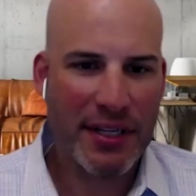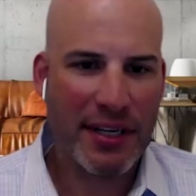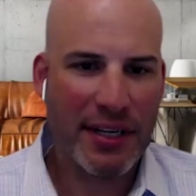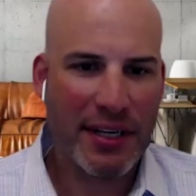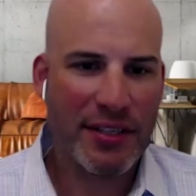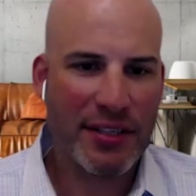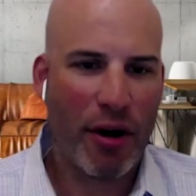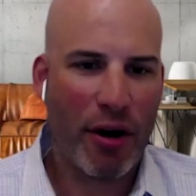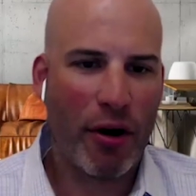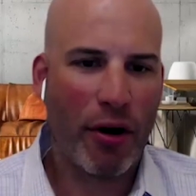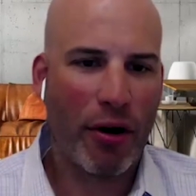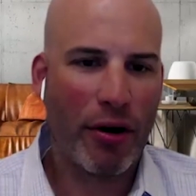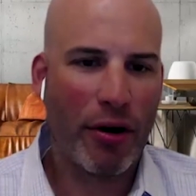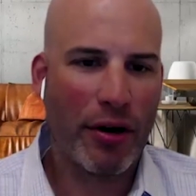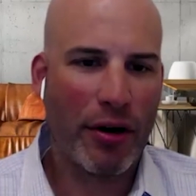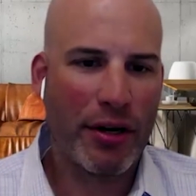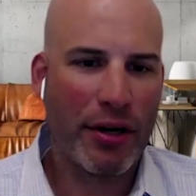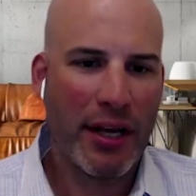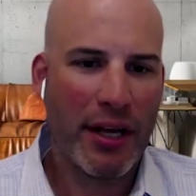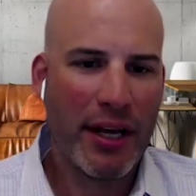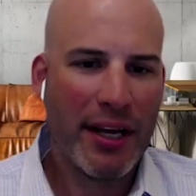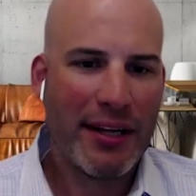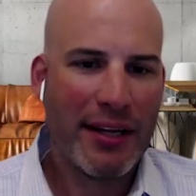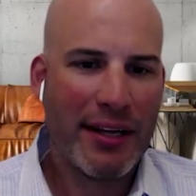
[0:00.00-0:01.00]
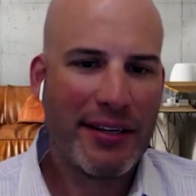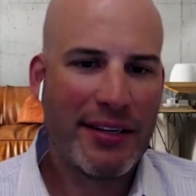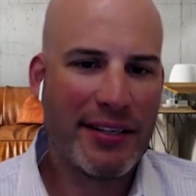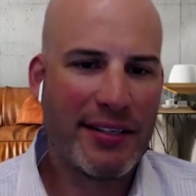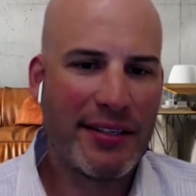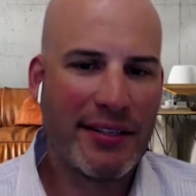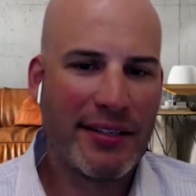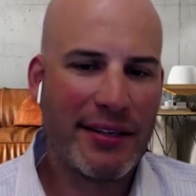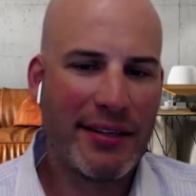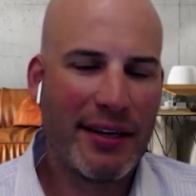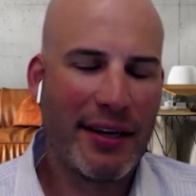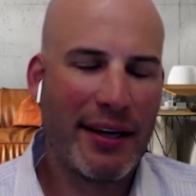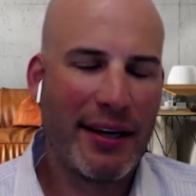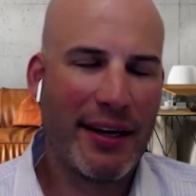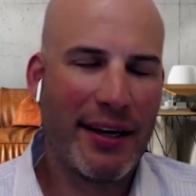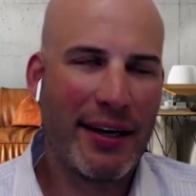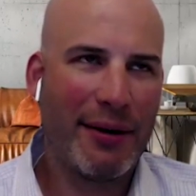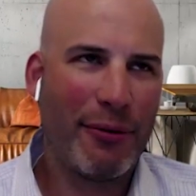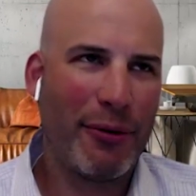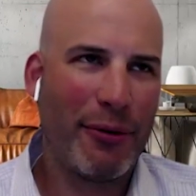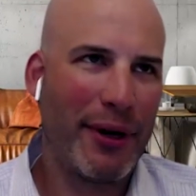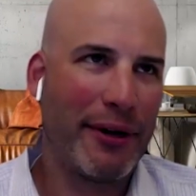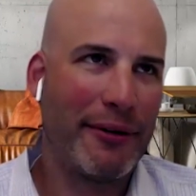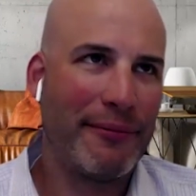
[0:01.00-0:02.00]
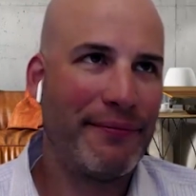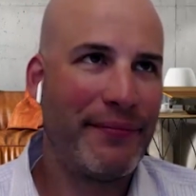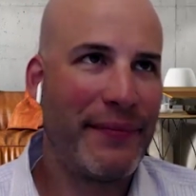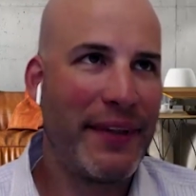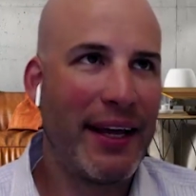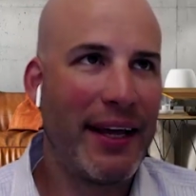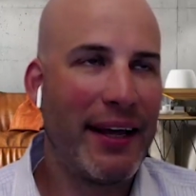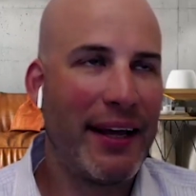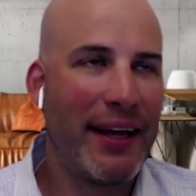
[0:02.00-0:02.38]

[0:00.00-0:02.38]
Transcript: And it's hard to, no,